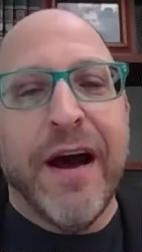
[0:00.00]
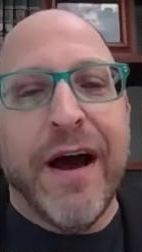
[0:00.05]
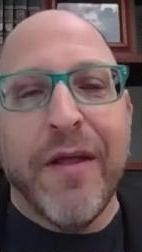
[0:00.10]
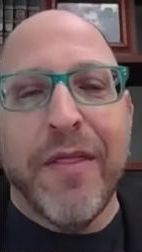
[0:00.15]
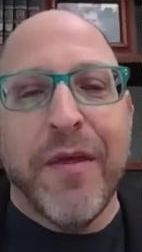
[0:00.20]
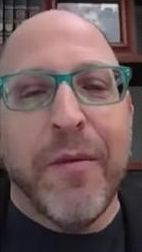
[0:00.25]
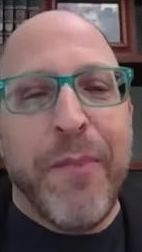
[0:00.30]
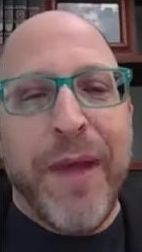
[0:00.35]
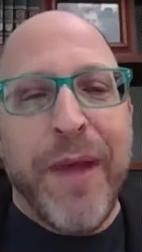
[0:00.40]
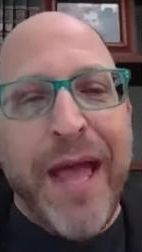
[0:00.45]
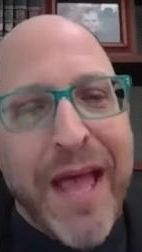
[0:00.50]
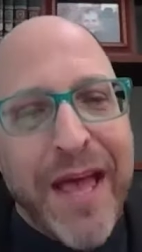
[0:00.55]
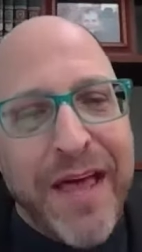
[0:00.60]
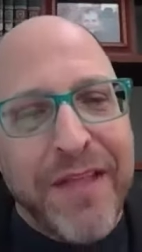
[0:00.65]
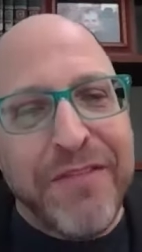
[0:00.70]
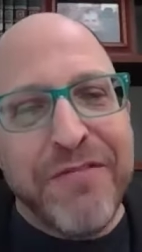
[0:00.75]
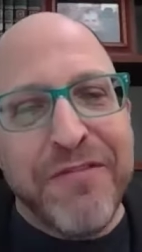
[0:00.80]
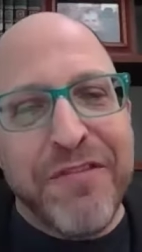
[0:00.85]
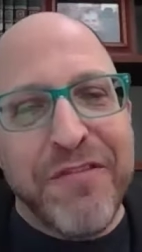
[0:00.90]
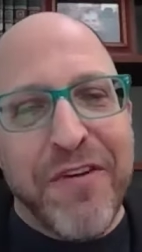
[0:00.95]
the
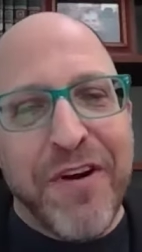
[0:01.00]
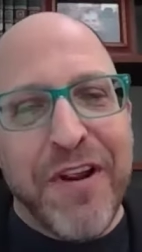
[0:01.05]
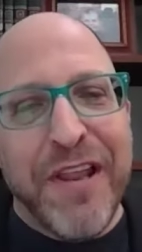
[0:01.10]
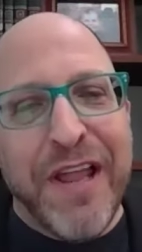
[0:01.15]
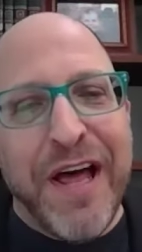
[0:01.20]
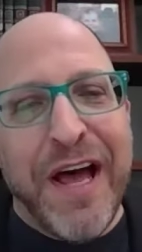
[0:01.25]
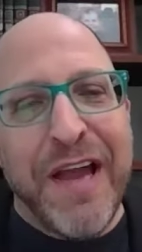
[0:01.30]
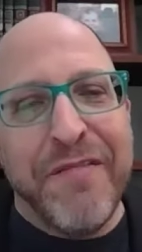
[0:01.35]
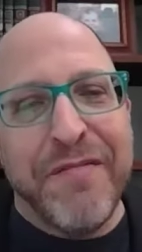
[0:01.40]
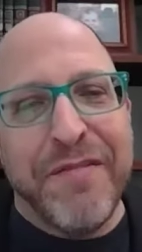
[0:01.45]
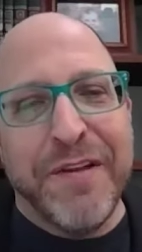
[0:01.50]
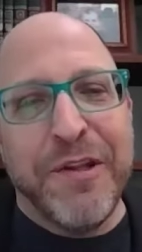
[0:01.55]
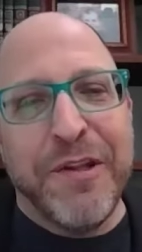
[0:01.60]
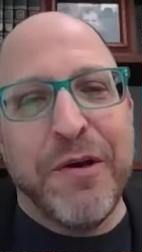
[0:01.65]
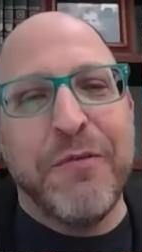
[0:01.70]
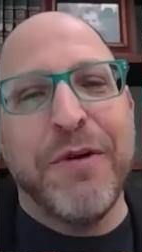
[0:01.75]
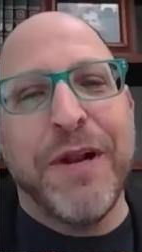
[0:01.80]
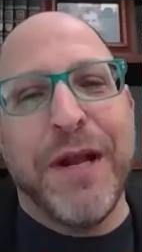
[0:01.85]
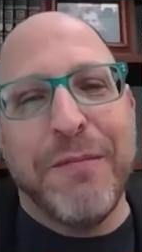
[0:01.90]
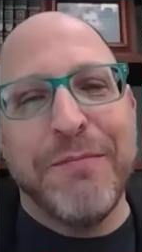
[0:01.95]
paths of our life. And
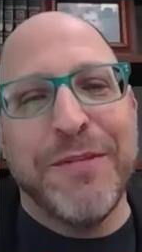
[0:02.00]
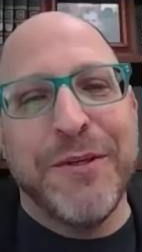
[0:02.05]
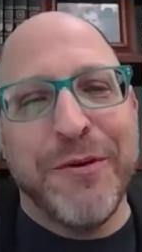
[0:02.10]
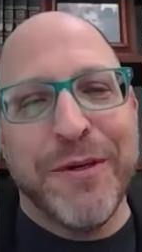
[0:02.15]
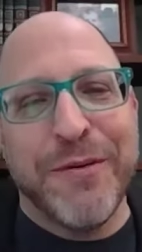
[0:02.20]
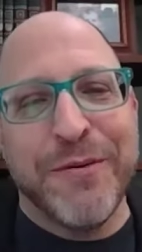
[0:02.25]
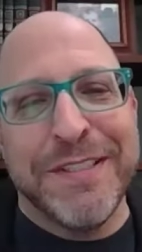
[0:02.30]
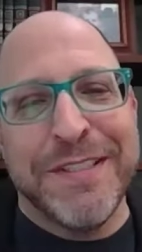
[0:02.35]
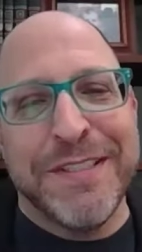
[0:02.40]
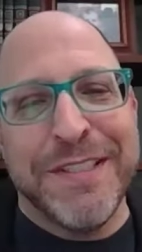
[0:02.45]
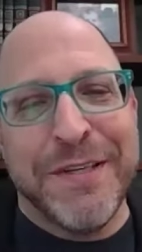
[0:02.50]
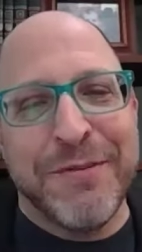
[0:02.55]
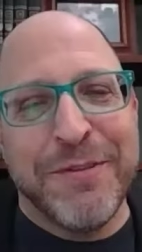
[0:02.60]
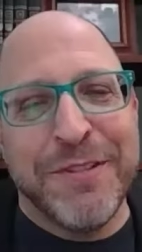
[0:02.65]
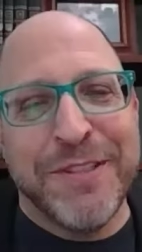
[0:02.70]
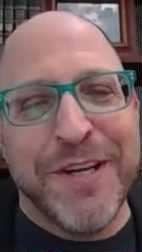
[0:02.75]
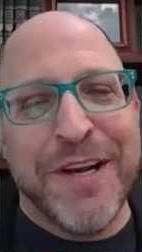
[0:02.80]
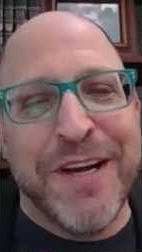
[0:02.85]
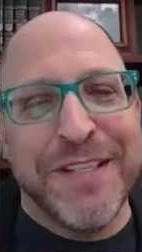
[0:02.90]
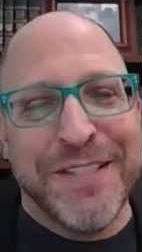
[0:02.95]
look what I'm doing with Secret
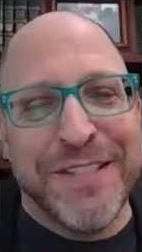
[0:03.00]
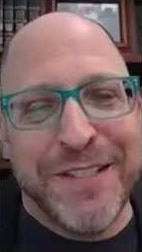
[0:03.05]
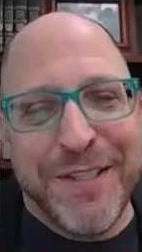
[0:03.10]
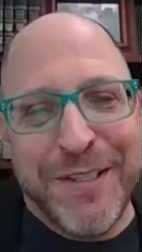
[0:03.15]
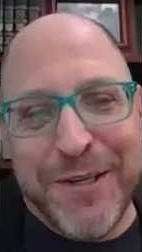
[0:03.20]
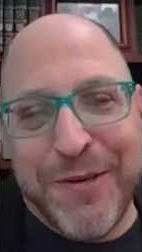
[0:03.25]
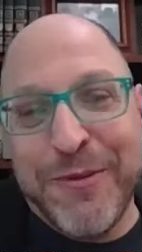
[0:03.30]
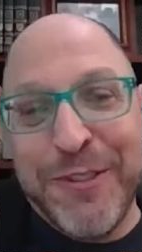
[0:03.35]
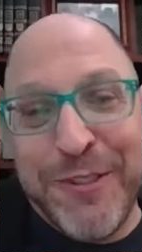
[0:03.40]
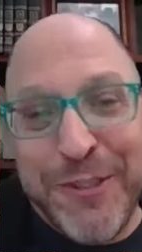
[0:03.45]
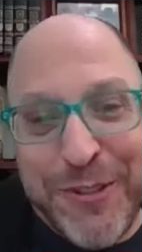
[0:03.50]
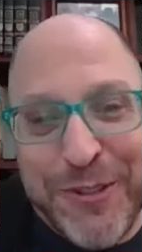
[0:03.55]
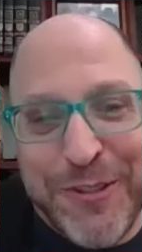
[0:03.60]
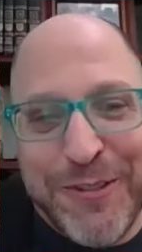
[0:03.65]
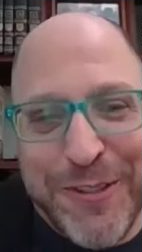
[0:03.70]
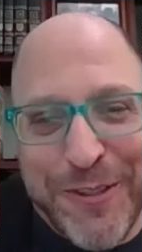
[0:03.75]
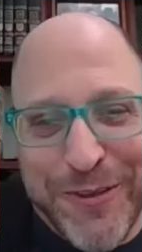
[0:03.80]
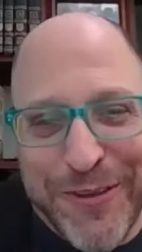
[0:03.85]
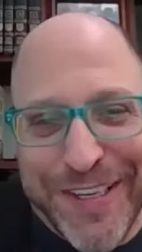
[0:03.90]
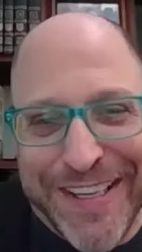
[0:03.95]
Sauce, and look what you're
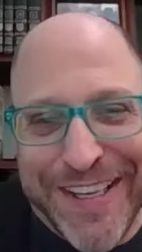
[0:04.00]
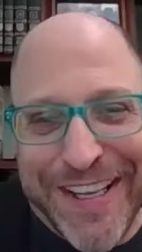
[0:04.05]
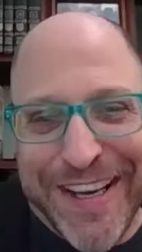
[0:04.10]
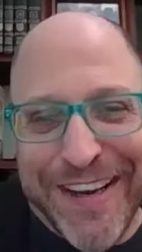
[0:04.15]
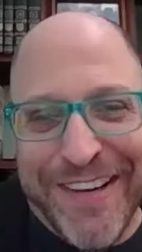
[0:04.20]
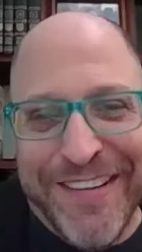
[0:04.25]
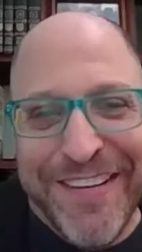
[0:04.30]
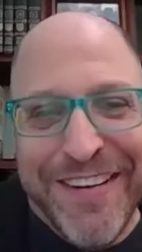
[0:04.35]
doing now.